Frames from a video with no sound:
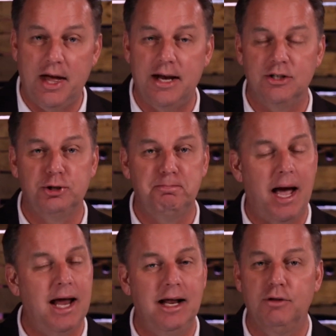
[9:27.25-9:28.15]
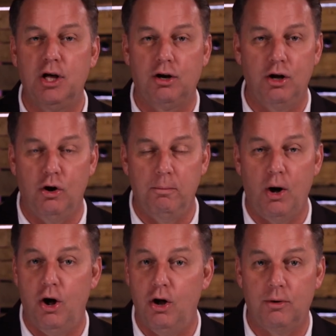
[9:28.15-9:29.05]
that is spanning the globe
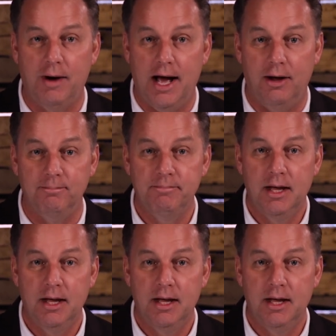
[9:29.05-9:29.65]
all around.